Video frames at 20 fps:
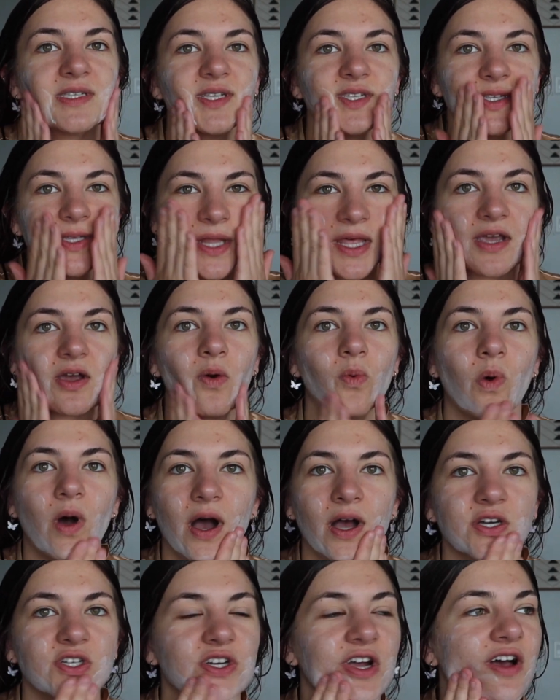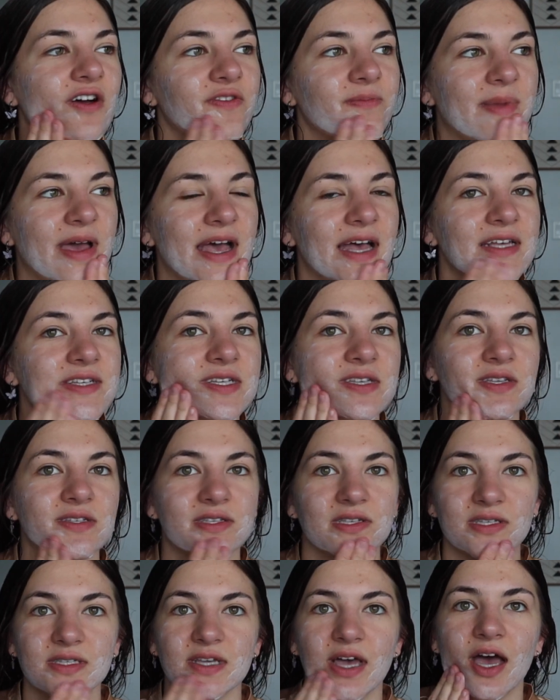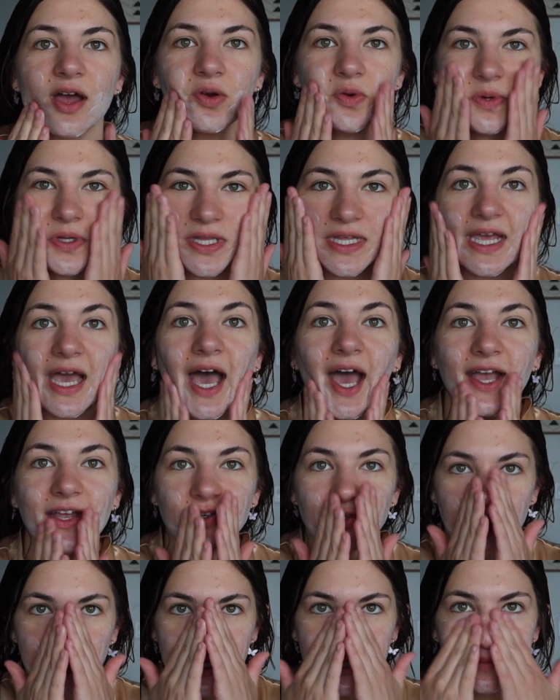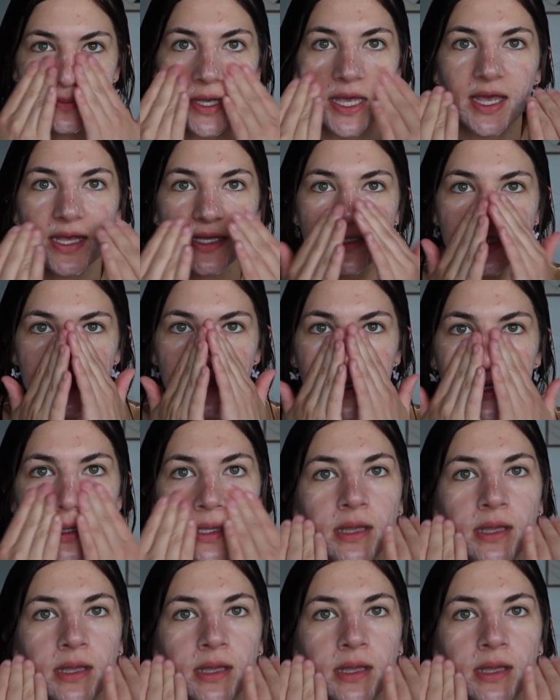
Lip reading: isn't like a wash off mask. This is a really hydrating mask.